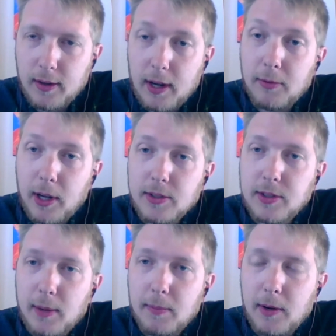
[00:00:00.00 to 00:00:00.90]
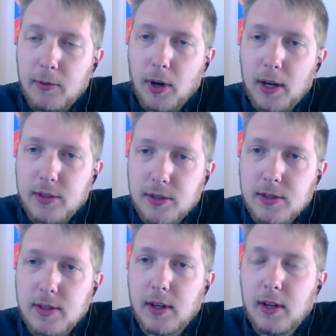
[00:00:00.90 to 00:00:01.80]
native landscape, native
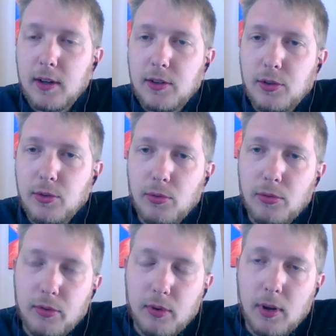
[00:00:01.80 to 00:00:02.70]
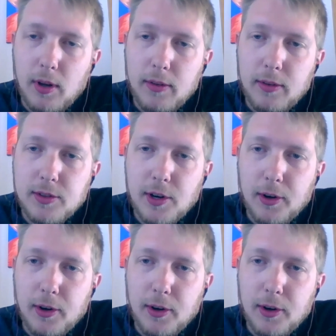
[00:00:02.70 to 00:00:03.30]
grasses to this area.